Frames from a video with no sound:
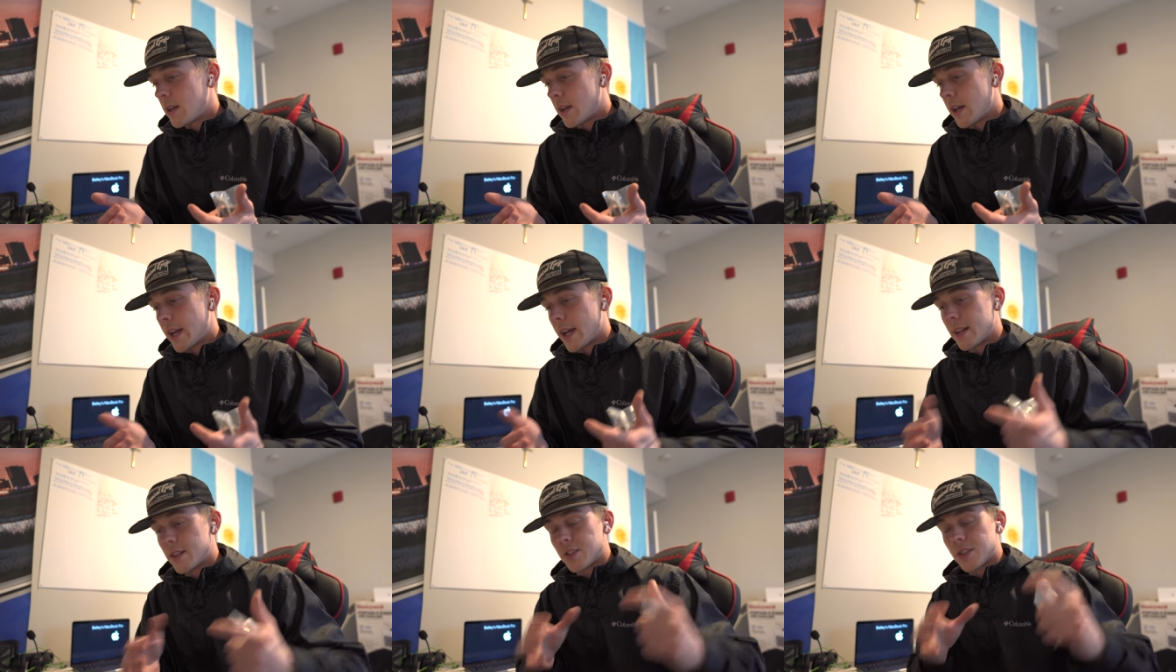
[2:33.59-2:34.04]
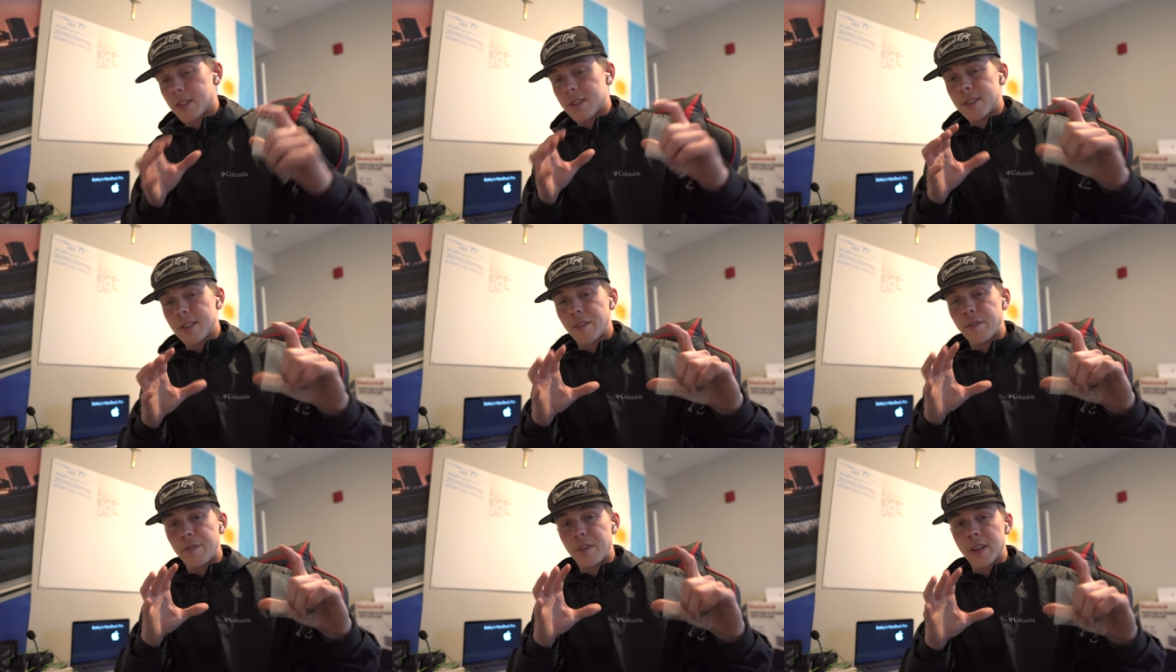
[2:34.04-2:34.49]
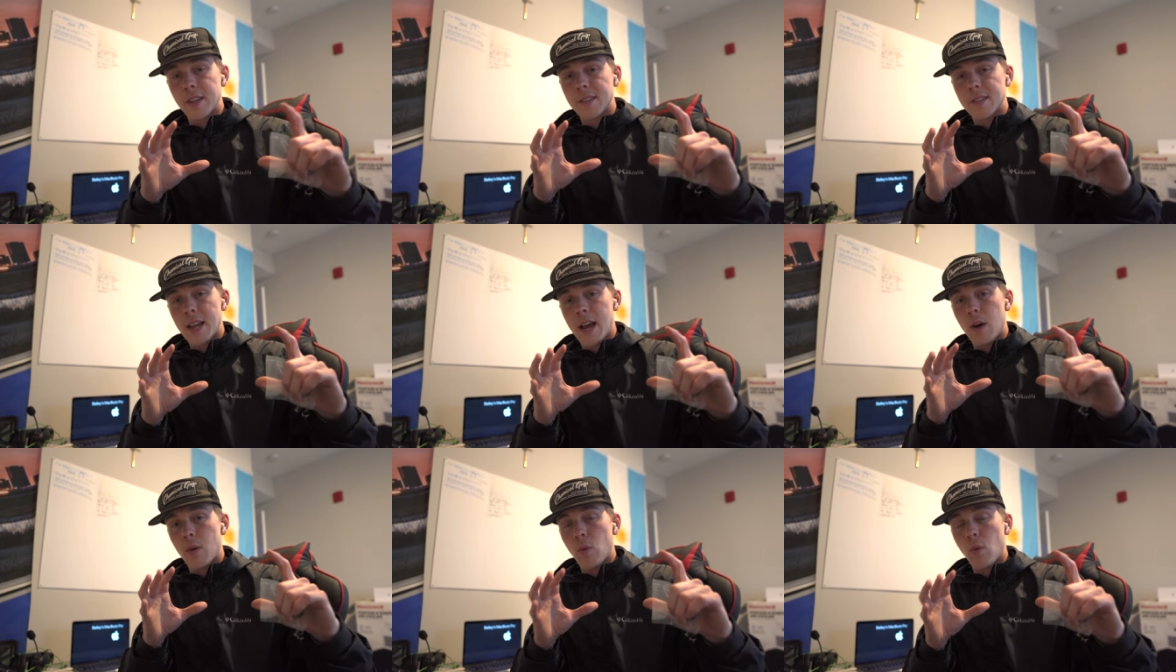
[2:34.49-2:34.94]
And just to fix
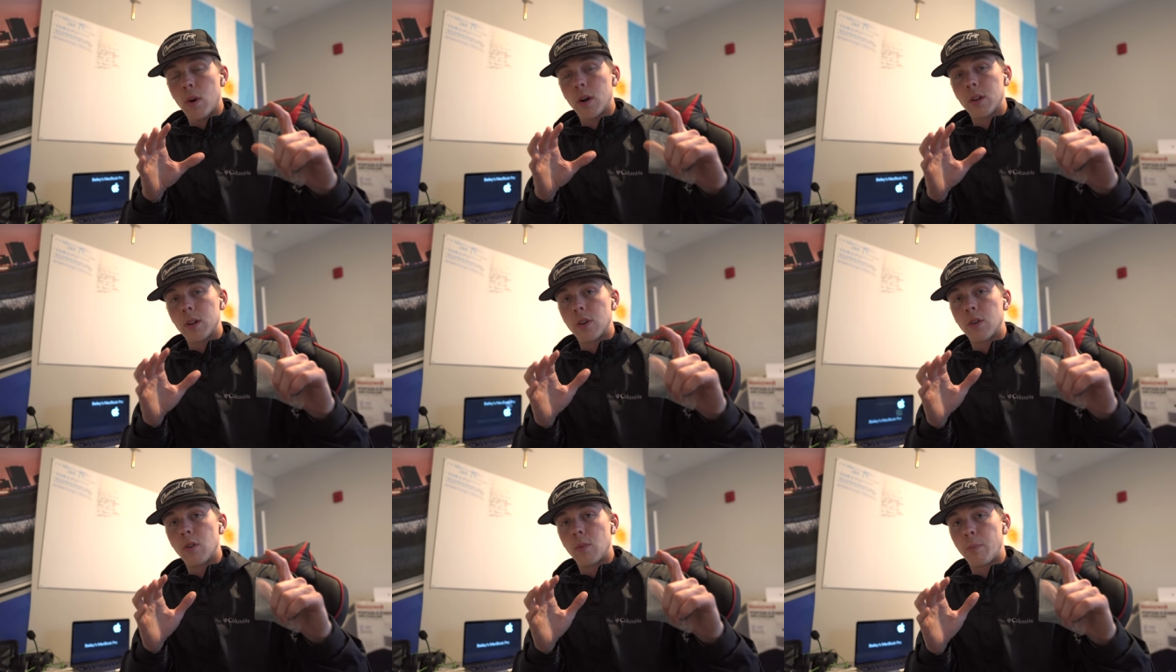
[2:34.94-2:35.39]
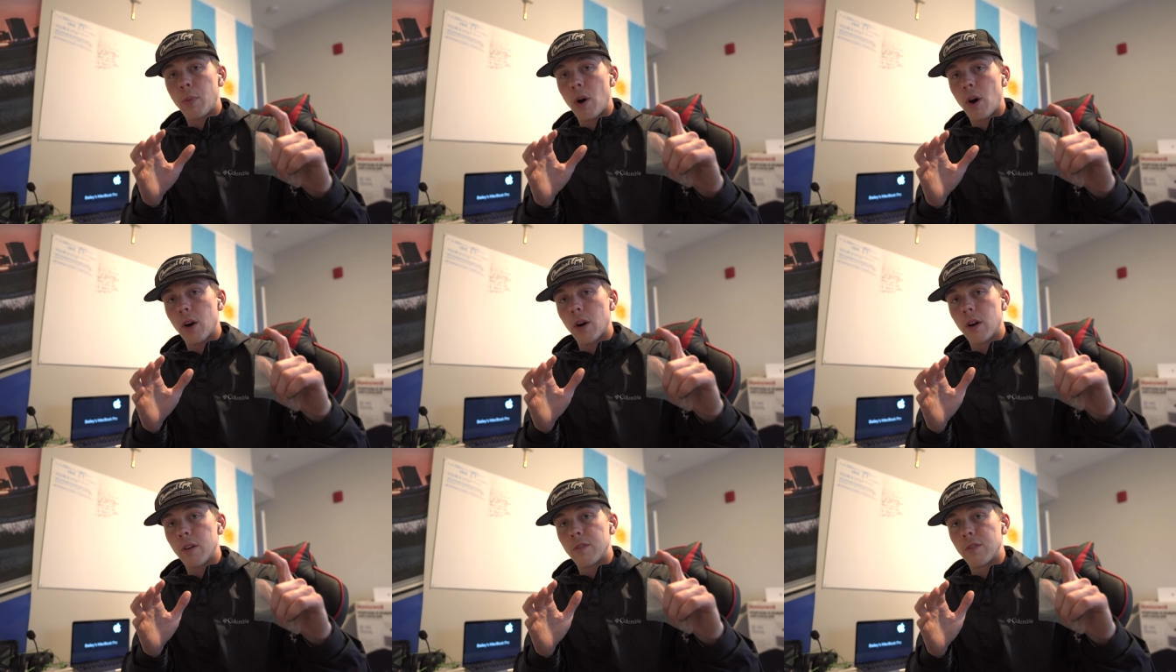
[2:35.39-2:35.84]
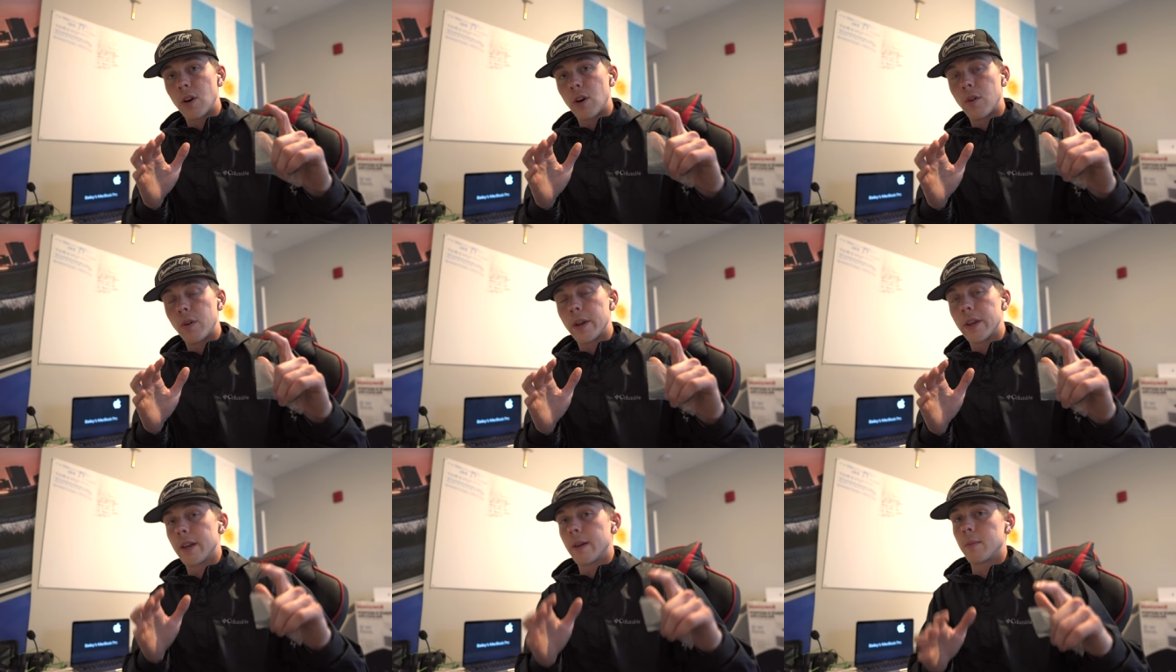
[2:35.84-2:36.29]
that one little part of
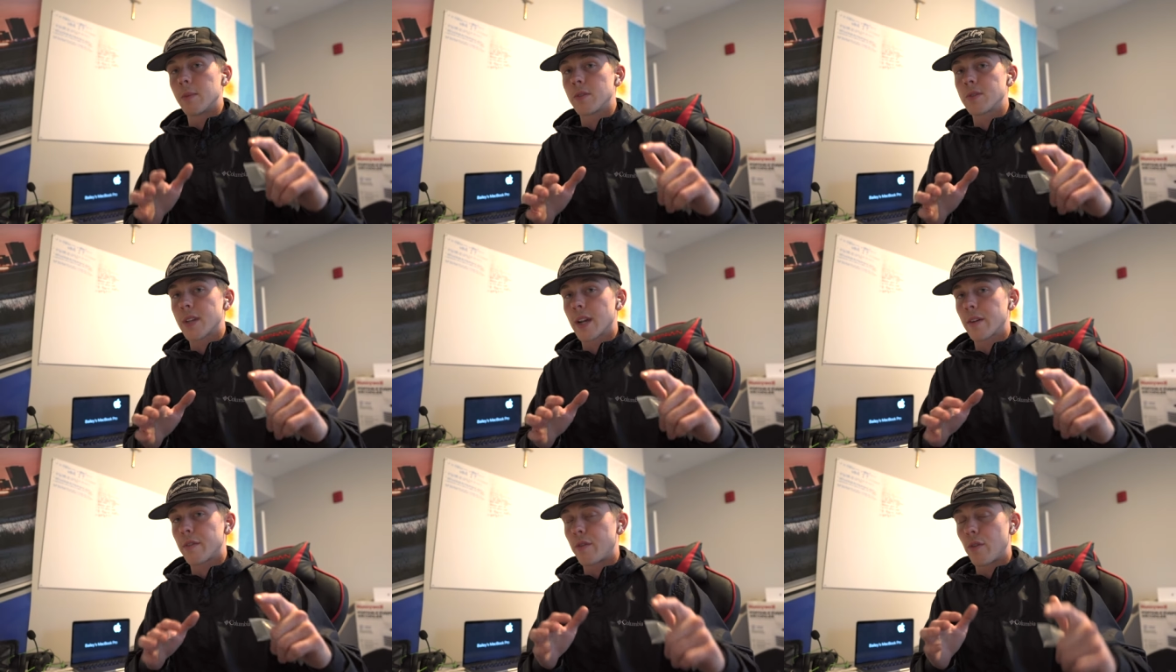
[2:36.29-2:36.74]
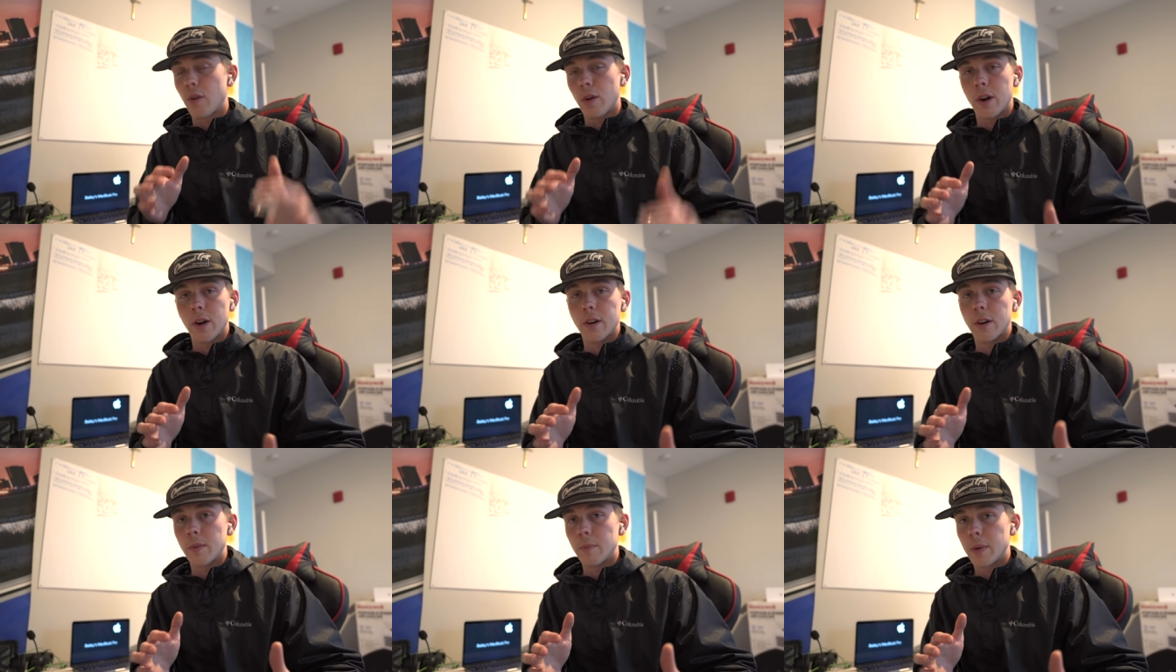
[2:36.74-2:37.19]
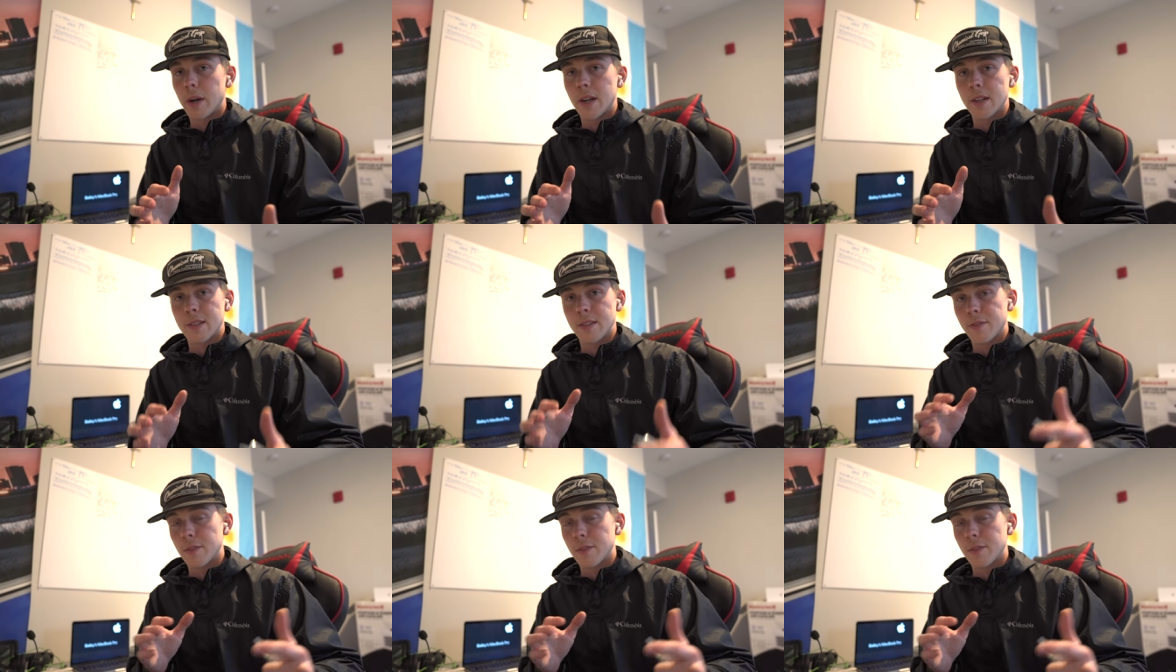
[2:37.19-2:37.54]
OEM, it was like $400.